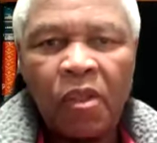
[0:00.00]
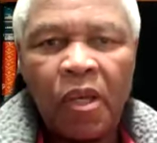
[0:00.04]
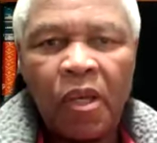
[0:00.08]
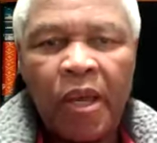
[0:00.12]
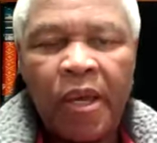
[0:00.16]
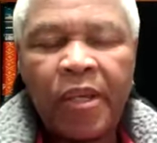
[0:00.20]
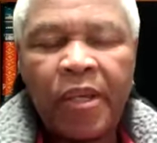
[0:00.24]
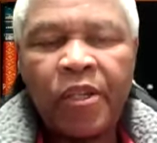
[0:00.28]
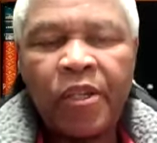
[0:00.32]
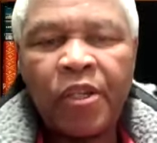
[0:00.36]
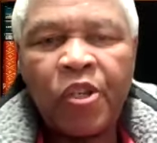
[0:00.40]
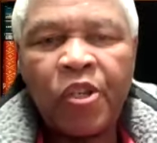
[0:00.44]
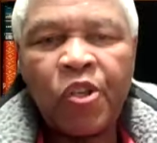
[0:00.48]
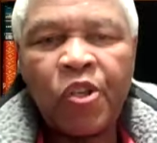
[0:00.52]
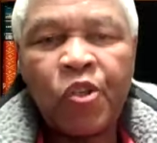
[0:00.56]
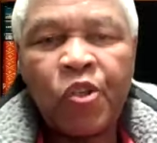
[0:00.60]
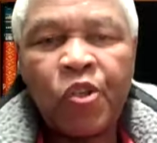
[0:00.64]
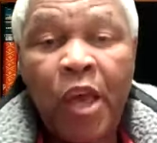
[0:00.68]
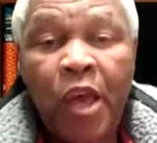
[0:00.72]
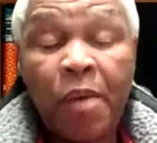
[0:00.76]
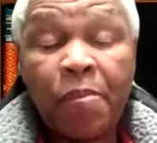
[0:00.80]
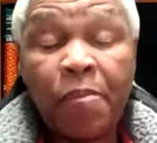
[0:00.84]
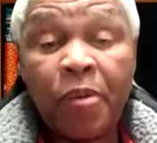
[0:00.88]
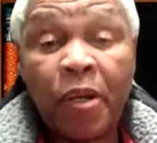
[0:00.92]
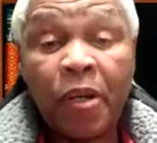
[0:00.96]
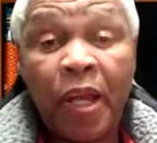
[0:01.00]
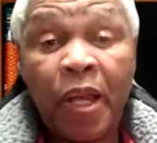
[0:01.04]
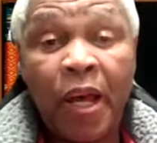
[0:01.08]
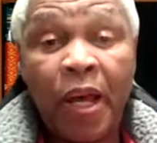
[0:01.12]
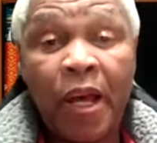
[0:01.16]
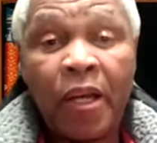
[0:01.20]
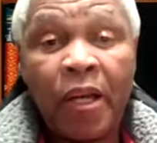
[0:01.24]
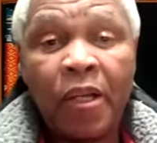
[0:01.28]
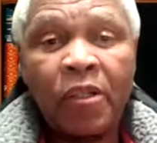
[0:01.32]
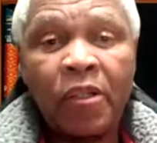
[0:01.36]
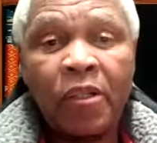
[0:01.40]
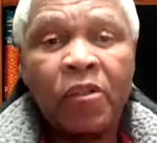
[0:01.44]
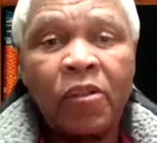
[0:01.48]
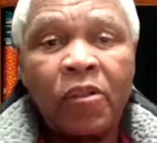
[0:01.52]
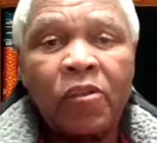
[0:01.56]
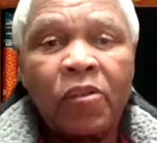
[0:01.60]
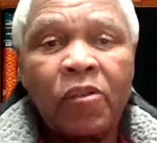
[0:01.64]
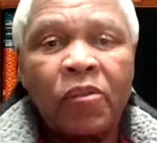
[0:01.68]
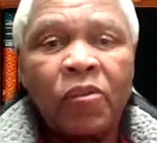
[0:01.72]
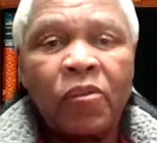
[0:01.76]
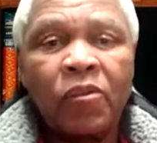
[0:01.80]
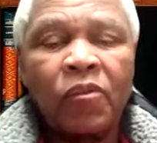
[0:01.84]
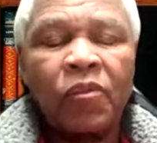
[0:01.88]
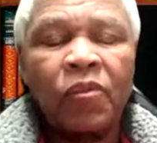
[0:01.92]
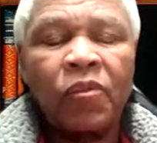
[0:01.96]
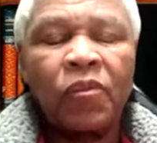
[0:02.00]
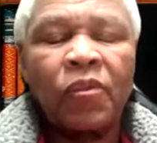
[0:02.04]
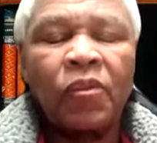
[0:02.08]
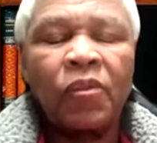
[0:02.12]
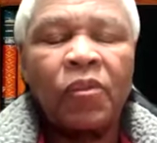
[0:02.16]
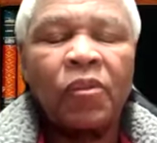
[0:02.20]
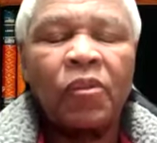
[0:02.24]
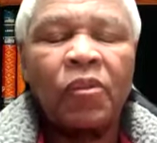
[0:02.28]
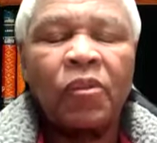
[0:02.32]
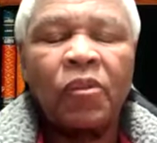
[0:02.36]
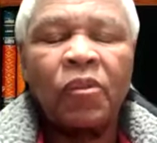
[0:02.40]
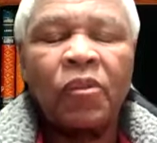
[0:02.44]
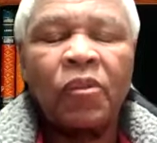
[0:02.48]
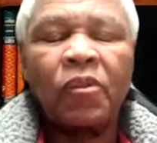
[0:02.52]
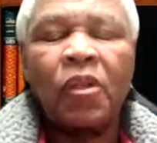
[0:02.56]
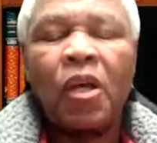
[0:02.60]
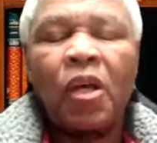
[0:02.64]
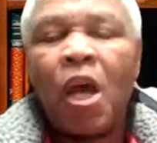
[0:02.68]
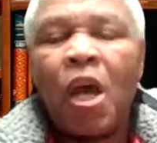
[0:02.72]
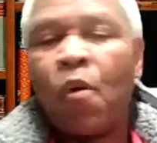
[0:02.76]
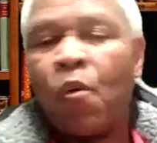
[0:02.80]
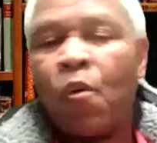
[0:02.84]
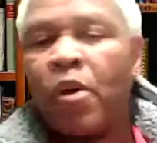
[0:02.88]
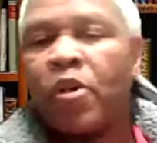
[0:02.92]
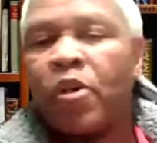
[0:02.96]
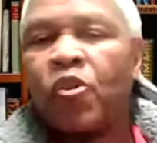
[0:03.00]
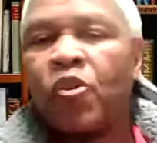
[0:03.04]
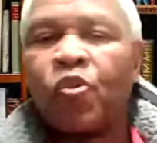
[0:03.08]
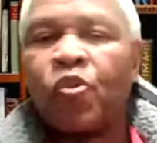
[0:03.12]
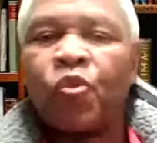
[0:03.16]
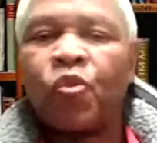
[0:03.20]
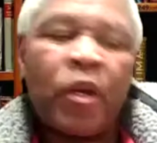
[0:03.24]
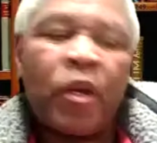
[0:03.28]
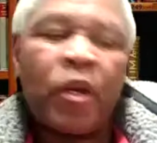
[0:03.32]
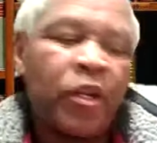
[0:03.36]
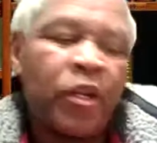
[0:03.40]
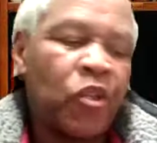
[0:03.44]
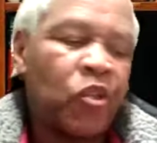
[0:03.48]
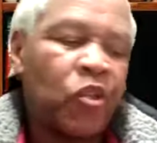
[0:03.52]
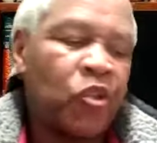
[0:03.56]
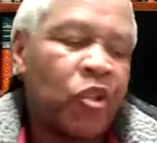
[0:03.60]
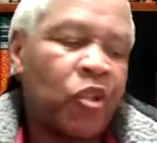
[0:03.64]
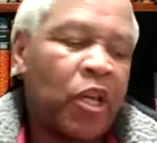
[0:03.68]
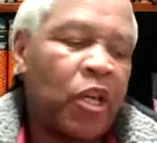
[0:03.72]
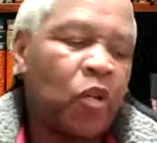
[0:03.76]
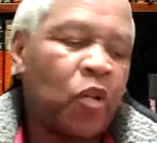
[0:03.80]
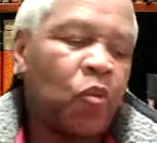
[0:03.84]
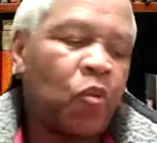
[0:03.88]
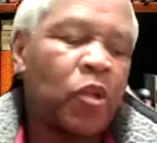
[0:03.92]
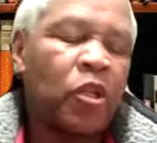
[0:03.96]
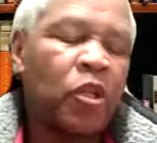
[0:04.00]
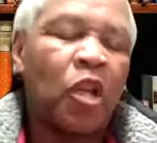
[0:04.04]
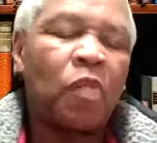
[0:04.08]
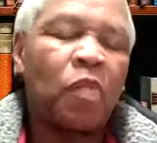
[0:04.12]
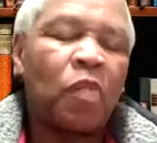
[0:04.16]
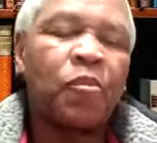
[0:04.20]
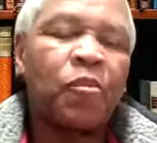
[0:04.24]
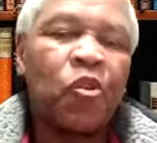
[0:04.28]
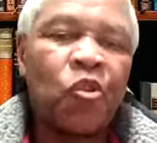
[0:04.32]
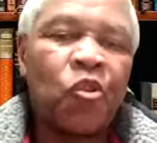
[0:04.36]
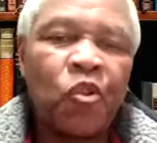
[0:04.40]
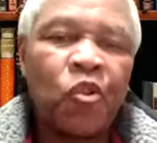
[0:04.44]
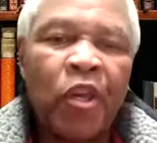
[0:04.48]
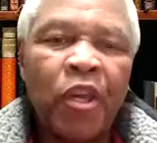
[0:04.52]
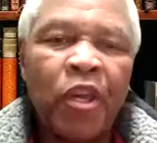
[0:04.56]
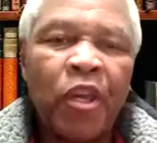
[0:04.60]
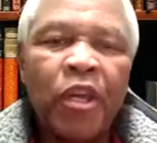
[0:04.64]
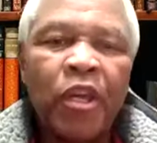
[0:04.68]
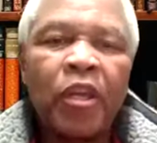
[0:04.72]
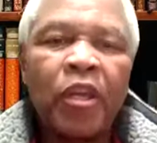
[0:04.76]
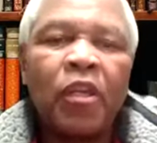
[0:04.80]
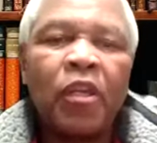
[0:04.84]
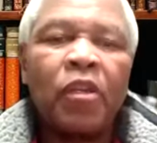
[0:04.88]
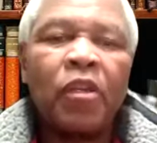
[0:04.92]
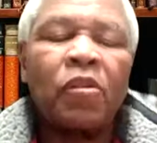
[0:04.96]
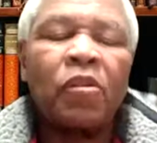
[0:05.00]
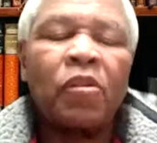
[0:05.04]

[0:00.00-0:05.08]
a discipler, I want you to understand what I'll be saying.